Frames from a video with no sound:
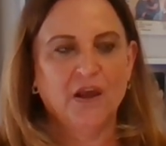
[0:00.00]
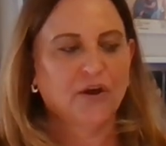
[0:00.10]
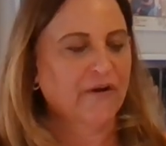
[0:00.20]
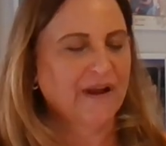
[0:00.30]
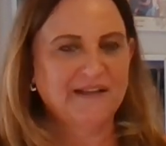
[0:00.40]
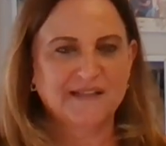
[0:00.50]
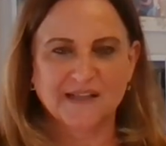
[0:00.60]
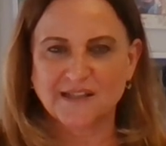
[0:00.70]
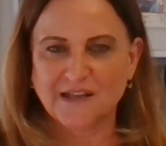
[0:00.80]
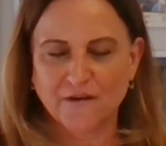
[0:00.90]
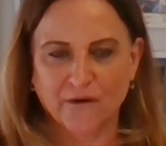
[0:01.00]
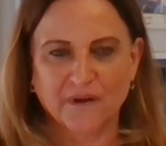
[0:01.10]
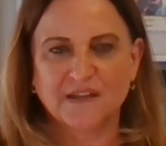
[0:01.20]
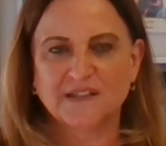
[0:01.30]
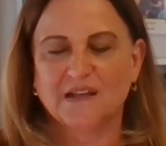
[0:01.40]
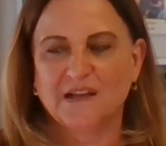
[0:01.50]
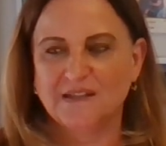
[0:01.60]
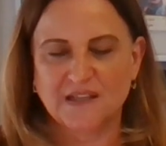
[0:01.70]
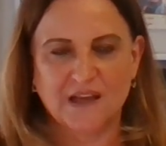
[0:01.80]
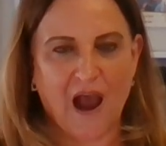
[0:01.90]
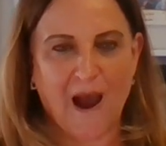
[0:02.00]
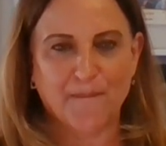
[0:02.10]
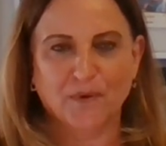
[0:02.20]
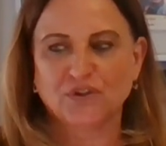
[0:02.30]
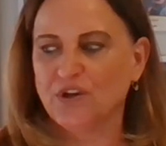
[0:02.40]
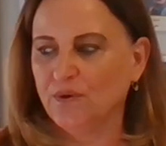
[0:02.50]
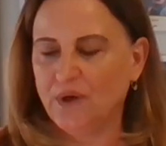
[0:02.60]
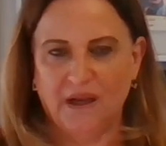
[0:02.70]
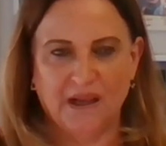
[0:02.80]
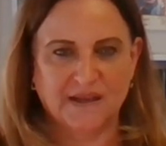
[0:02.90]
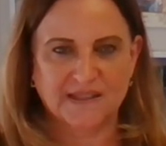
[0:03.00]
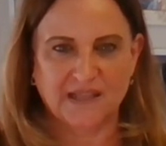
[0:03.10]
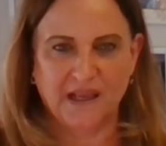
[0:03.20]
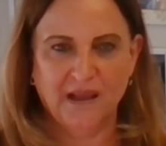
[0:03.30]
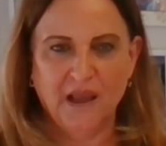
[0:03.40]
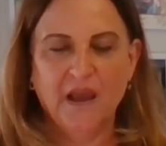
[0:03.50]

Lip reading: creates the synchronicities, the opportunities, the